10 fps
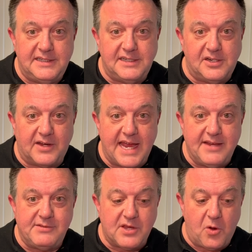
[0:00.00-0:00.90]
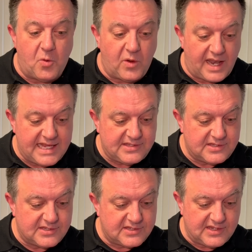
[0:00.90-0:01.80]
Okay, so
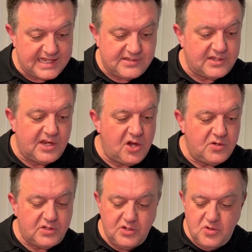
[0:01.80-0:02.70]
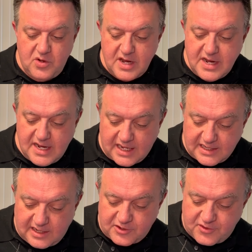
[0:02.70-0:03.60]
let's go to a
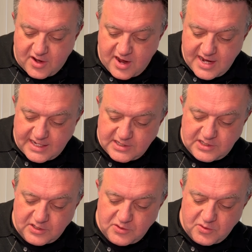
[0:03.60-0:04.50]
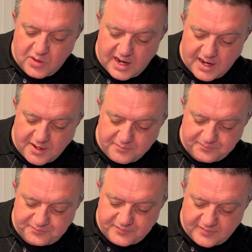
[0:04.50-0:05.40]
little drawing to
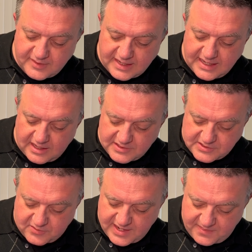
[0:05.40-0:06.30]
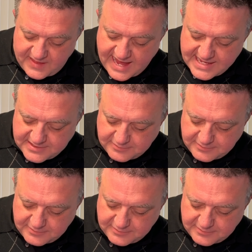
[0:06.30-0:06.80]
illustrate that.